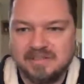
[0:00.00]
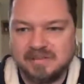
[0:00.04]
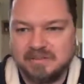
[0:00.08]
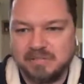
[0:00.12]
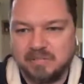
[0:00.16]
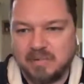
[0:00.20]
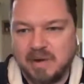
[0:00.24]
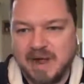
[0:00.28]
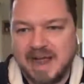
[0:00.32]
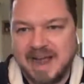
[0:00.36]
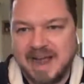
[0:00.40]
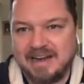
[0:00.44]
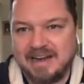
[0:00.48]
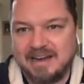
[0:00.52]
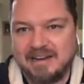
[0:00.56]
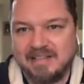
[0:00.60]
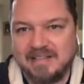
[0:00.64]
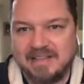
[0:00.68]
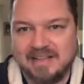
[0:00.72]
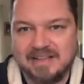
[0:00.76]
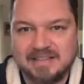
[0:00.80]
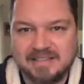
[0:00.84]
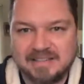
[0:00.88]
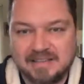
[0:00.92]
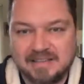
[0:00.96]
to rid
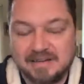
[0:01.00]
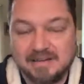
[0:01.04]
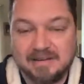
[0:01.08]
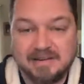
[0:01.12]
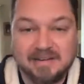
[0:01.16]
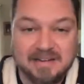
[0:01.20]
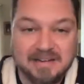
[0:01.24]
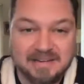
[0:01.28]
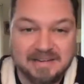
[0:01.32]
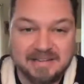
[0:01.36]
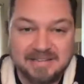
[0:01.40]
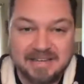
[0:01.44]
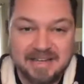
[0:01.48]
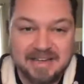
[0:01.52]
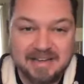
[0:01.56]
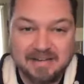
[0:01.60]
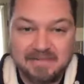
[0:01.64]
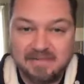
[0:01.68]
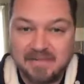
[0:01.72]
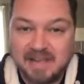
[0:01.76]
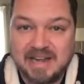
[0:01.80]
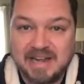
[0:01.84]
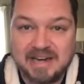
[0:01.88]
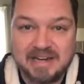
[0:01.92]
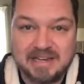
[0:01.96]
this and take
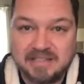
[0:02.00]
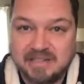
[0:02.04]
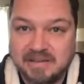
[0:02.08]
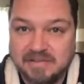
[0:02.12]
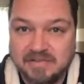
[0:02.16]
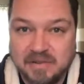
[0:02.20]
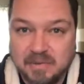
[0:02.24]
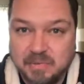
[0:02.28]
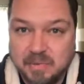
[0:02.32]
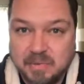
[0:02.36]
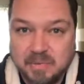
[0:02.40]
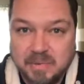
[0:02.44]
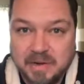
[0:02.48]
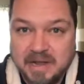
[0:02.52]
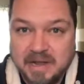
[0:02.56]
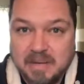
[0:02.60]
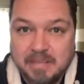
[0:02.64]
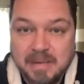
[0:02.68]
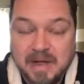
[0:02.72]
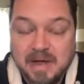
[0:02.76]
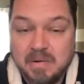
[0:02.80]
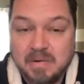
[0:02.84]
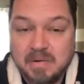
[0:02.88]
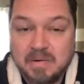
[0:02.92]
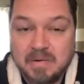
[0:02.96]
advantage of it when we come
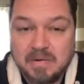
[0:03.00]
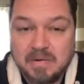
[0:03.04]
out?